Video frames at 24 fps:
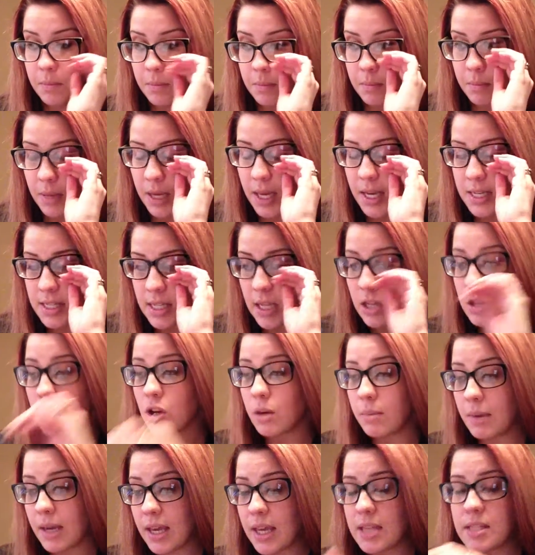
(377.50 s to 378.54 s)
Because
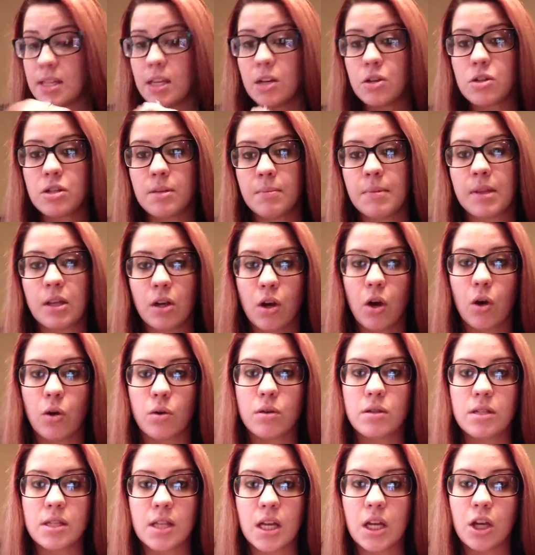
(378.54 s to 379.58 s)
here's some of the
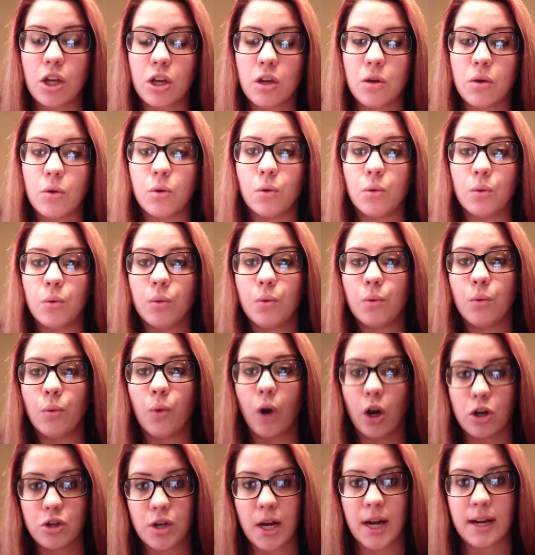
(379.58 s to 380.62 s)
goals that you
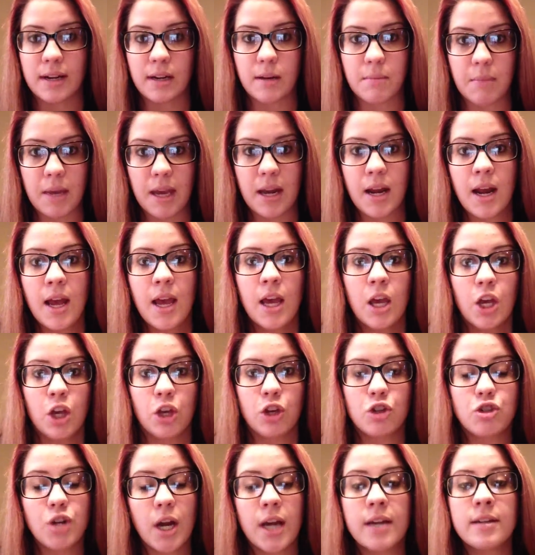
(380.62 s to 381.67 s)
are trying to meet.
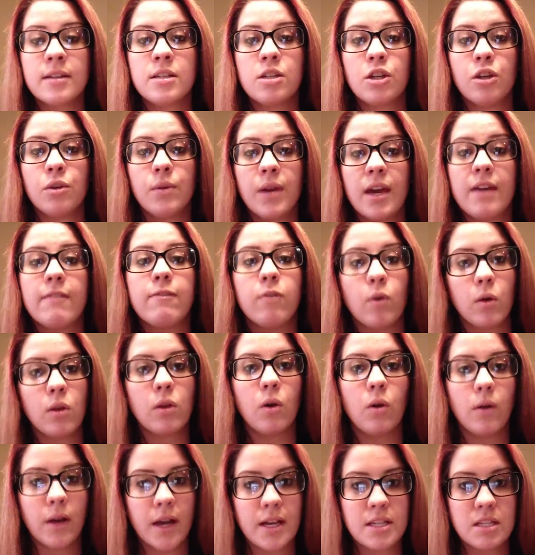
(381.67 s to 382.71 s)
You're trying to get 4
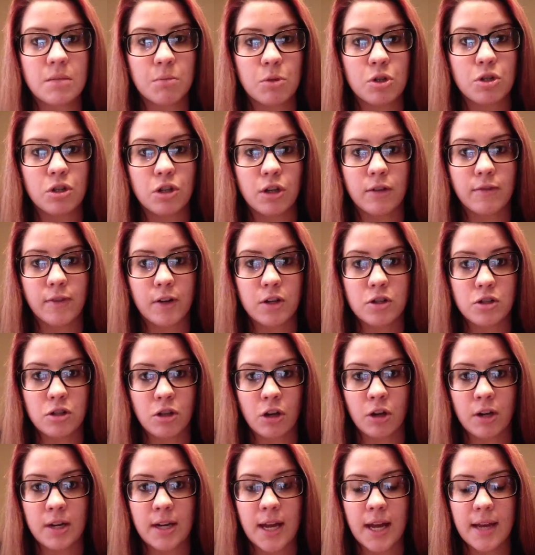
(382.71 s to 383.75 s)
loyal customers in your first
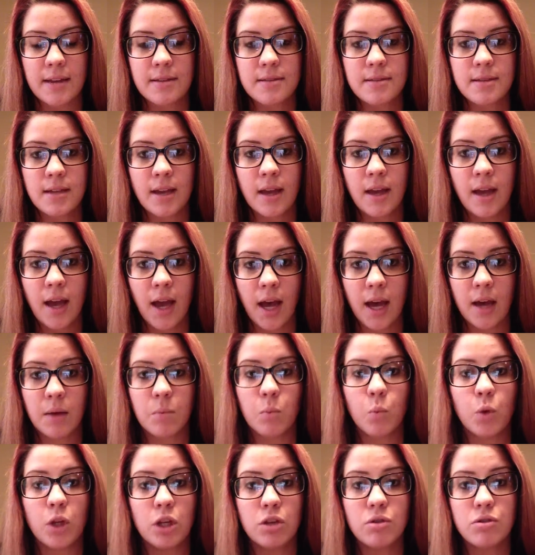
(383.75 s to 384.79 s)
30 days.
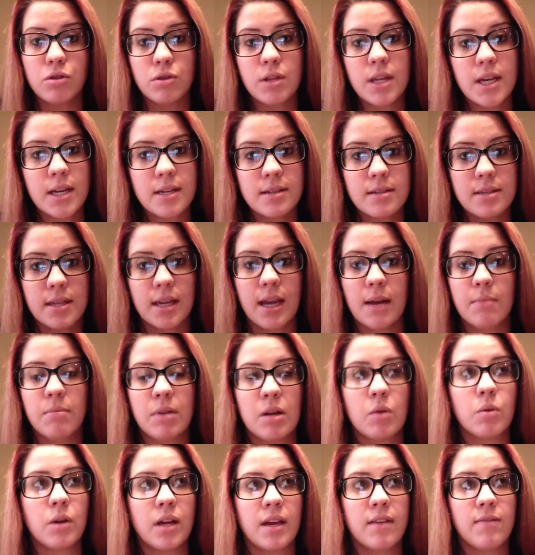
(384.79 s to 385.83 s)
When you do this, the
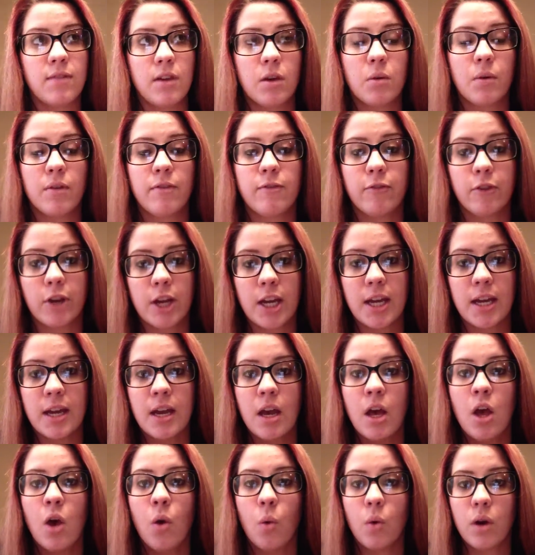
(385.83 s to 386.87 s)
company will give you a
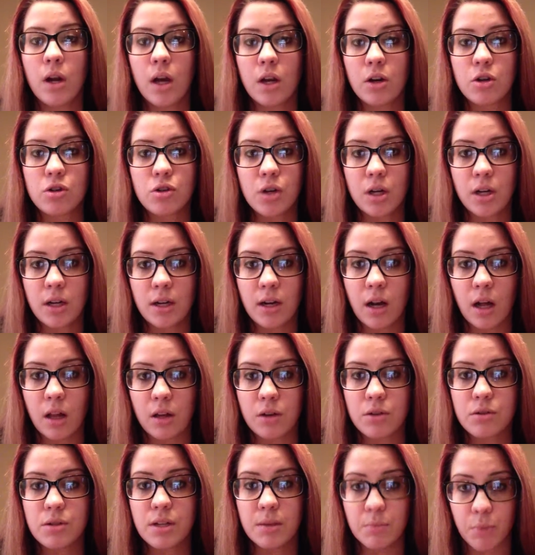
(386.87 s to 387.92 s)
free
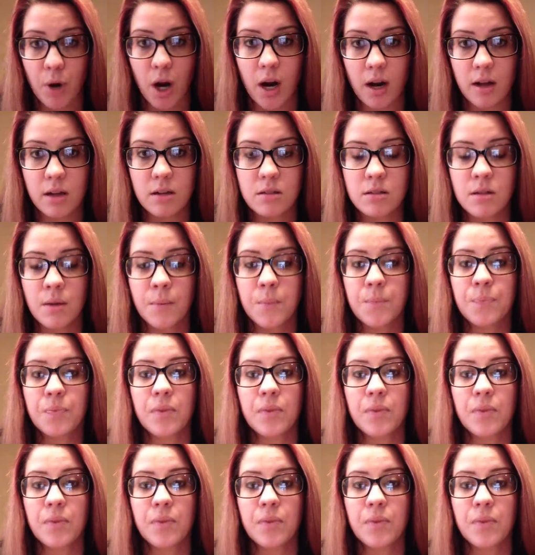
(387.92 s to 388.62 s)
$120 in products.